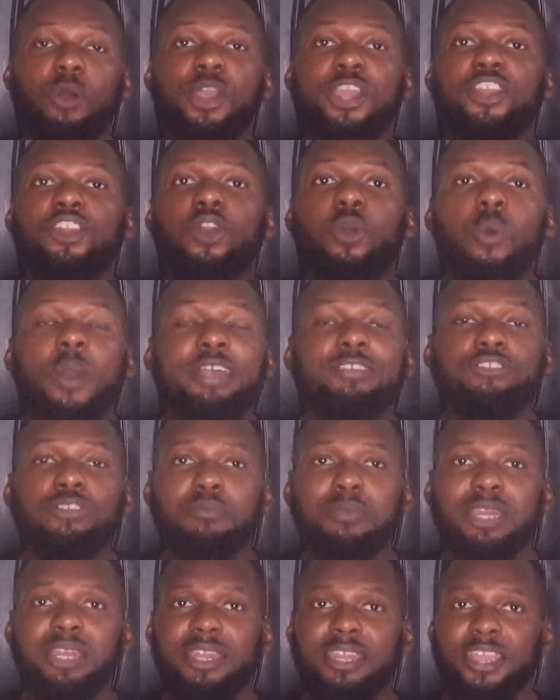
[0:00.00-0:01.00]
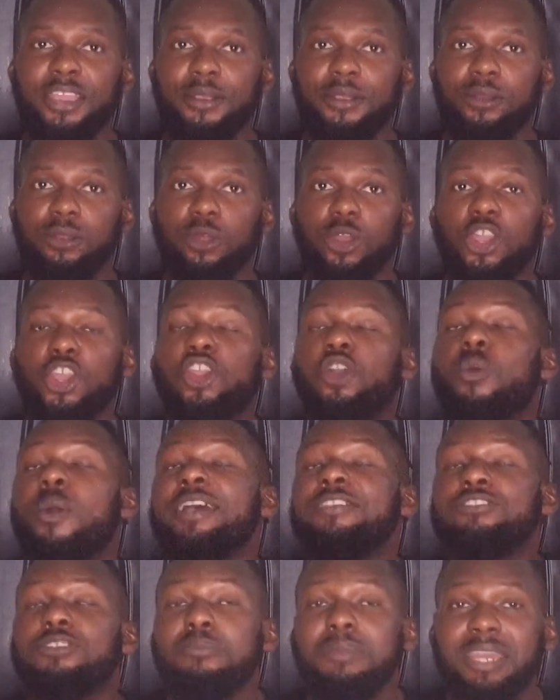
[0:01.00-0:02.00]
or a quest to meet a girl, or a
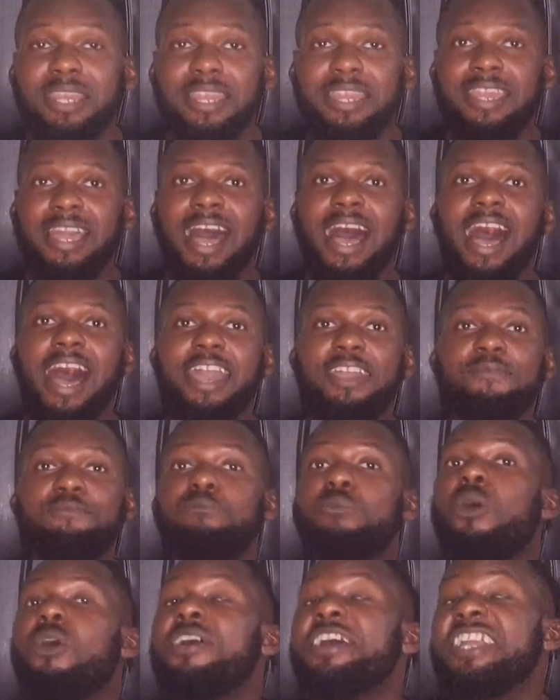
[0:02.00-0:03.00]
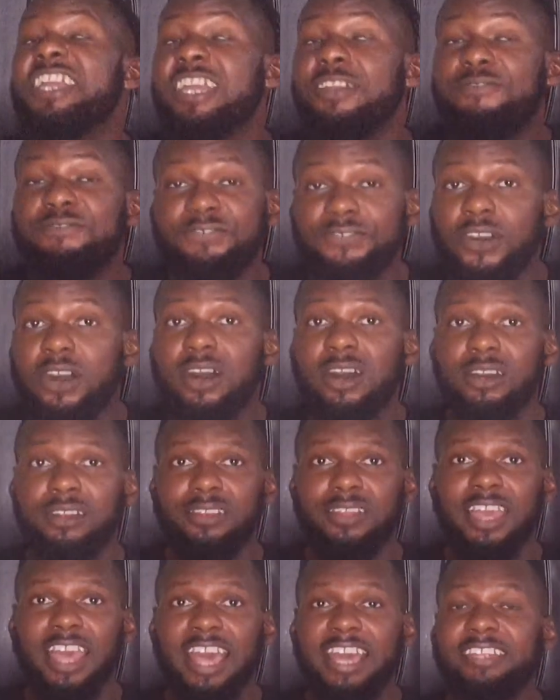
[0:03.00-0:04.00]
quest to meet a guy, more
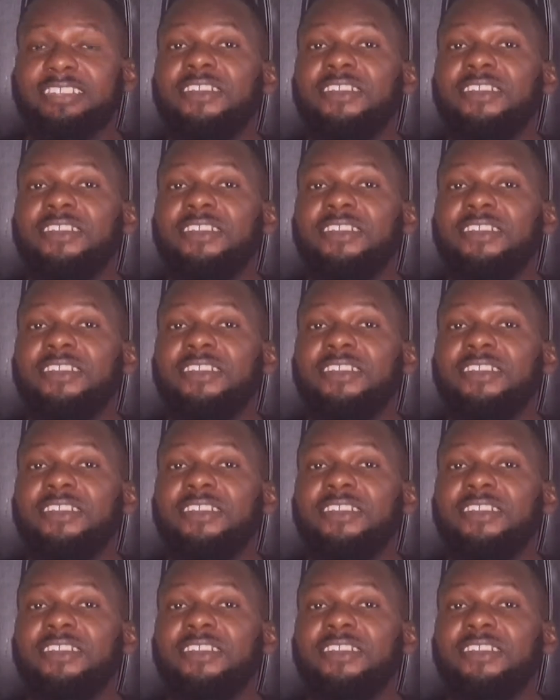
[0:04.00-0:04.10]
fun.